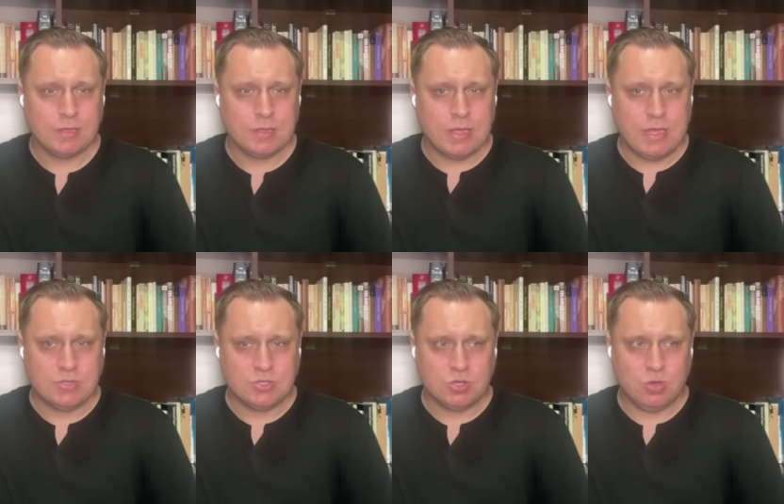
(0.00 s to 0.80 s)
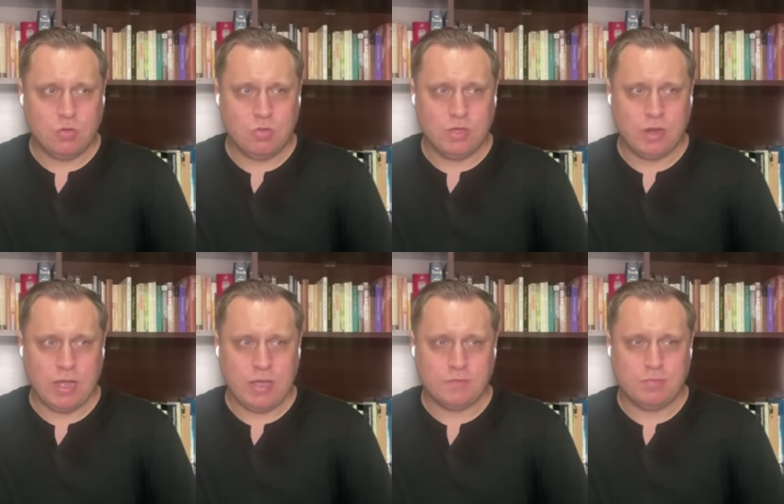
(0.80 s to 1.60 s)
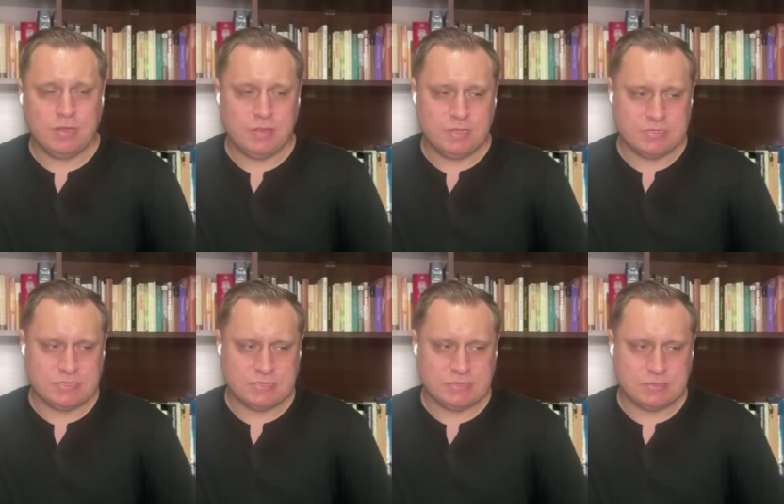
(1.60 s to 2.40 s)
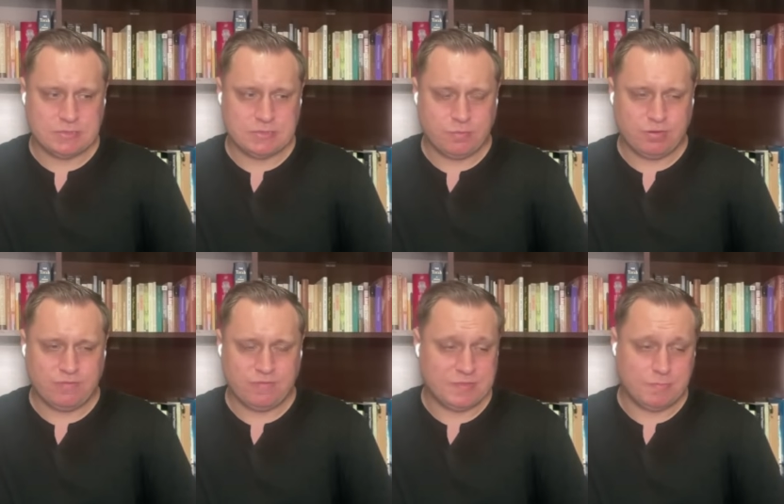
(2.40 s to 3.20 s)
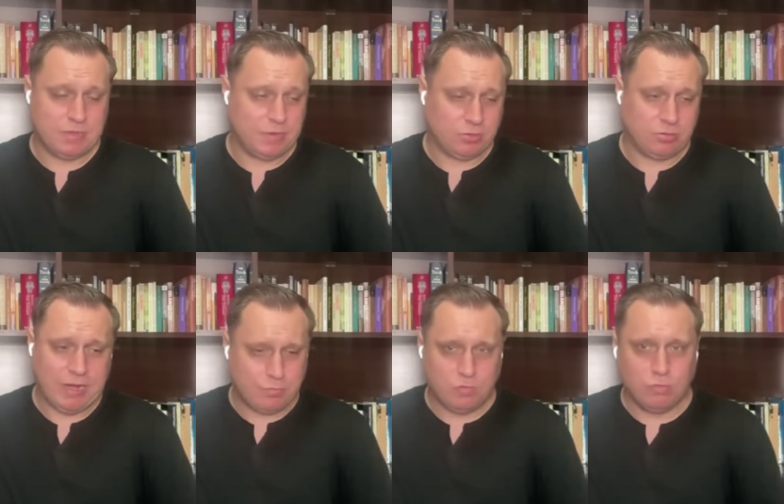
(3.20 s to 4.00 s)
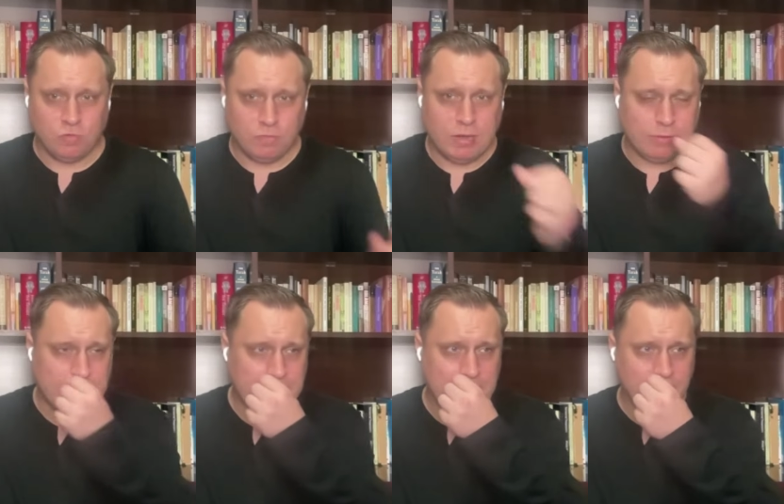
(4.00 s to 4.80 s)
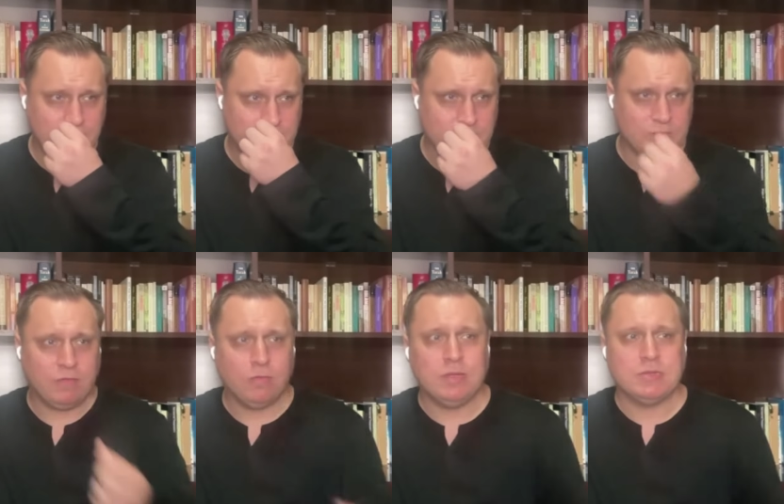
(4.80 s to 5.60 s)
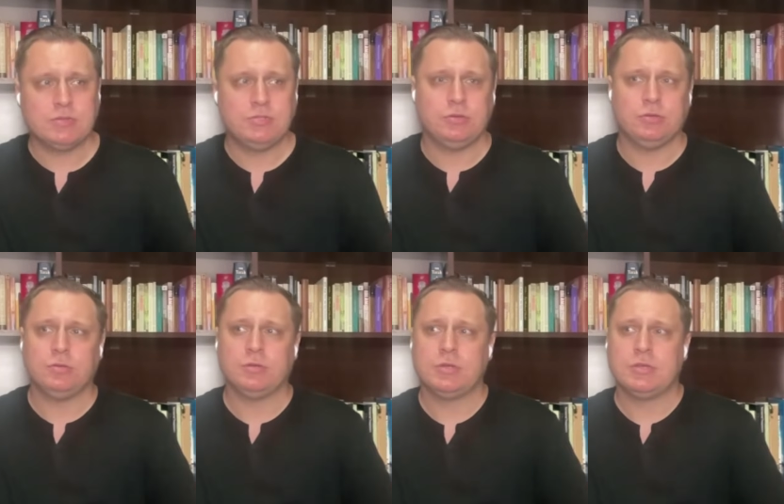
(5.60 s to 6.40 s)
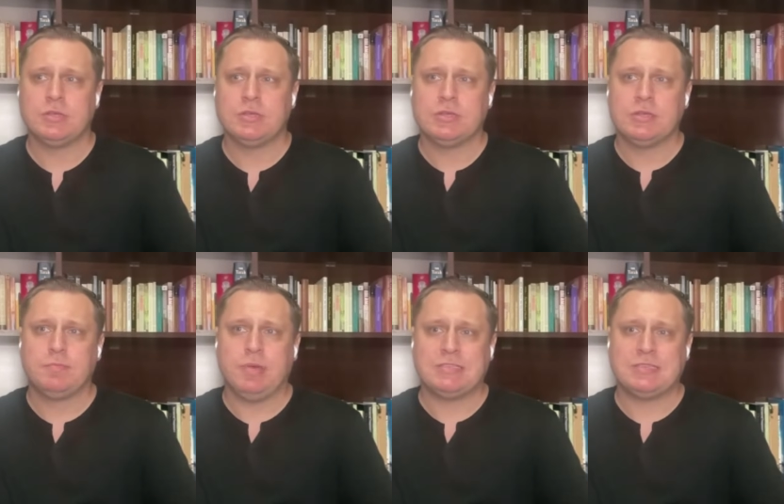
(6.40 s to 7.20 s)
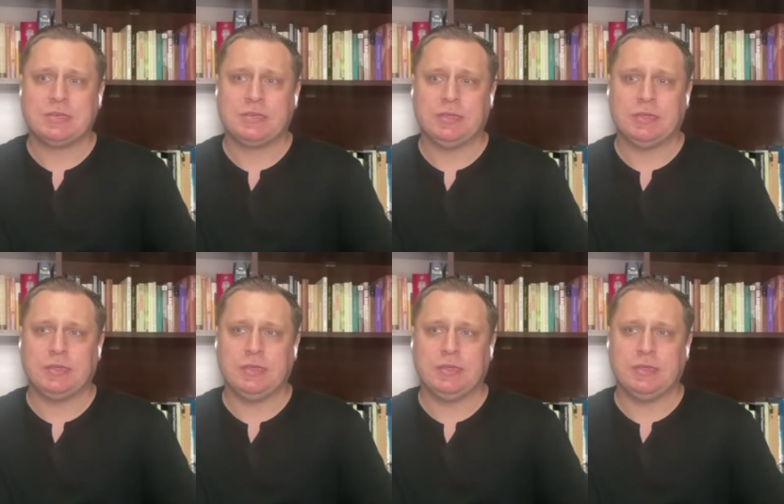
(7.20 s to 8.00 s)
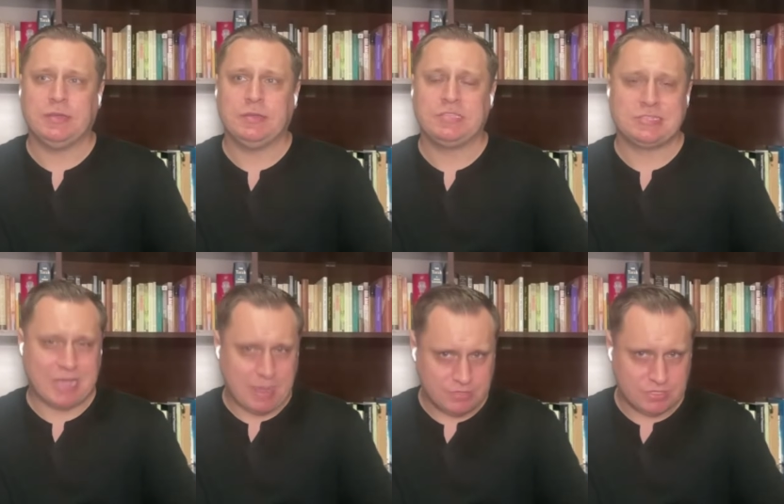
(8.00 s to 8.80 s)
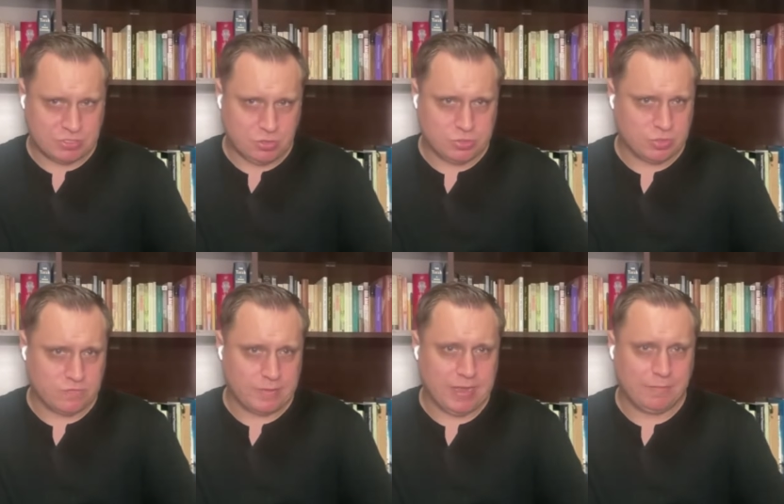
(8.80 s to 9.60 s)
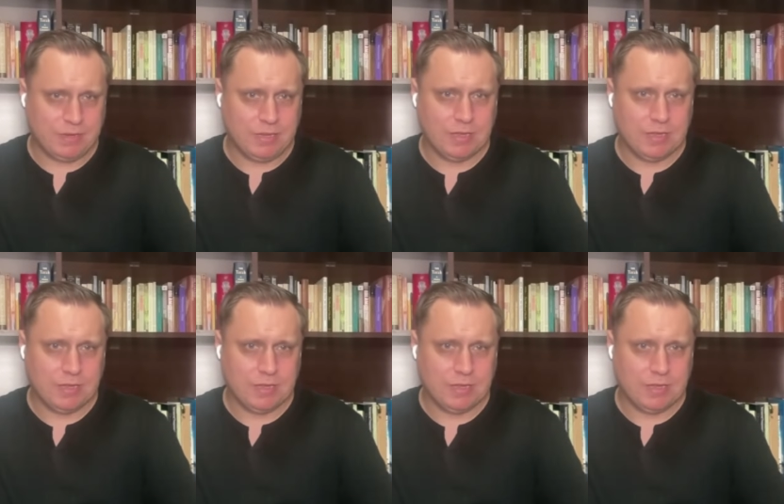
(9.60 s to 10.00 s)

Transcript: And so there has been this it's an incredible movement right now from our government to basically stop disclosure from happening.